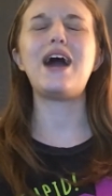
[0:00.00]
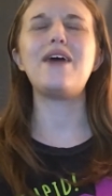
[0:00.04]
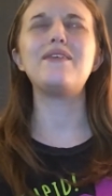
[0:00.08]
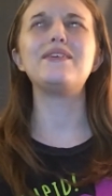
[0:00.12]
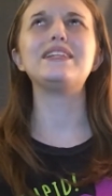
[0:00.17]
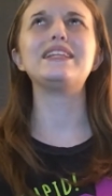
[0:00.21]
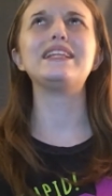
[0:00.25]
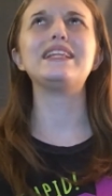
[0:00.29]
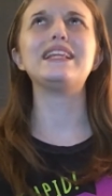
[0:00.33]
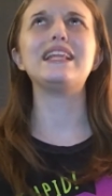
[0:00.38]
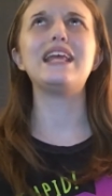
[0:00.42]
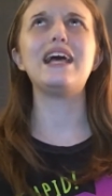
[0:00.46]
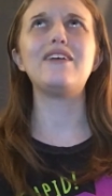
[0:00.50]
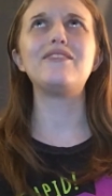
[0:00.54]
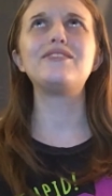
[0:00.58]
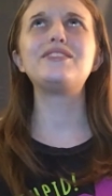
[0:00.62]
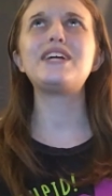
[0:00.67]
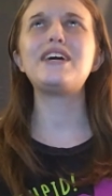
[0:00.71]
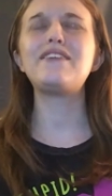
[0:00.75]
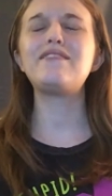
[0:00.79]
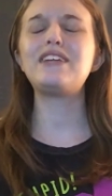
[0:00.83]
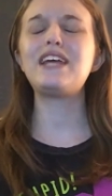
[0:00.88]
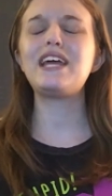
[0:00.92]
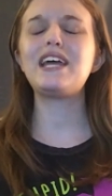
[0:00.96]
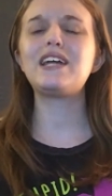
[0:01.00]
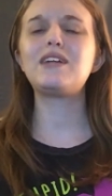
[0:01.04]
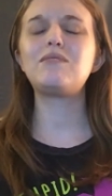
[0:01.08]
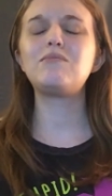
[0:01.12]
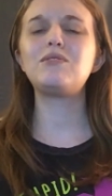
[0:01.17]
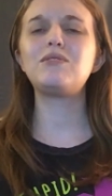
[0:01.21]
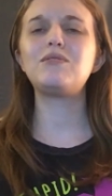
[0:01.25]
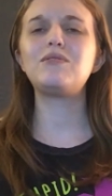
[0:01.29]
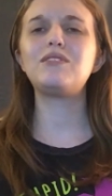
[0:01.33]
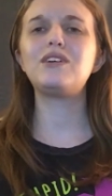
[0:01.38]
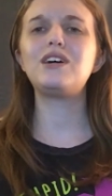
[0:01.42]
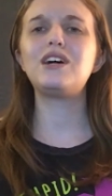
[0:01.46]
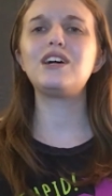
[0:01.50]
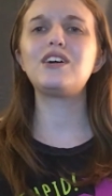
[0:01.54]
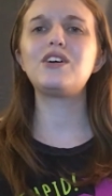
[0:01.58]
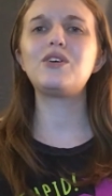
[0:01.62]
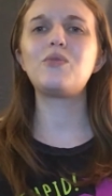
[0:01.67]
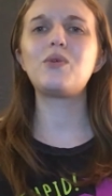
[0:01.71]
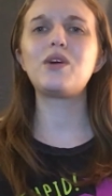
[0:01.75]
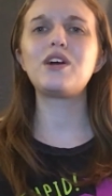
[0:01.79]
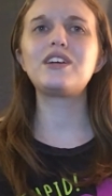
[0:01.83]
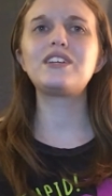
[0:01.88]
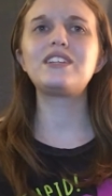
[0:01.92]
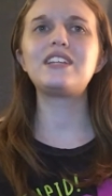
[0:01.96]
I would love to have an animal a
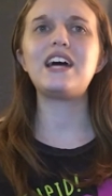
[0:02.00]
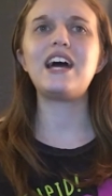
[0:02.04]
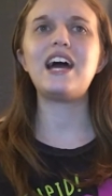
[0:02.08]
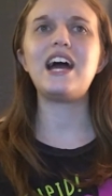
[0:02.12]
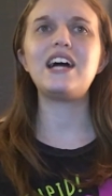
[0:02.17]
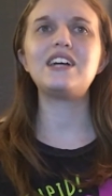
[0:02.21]
quirk that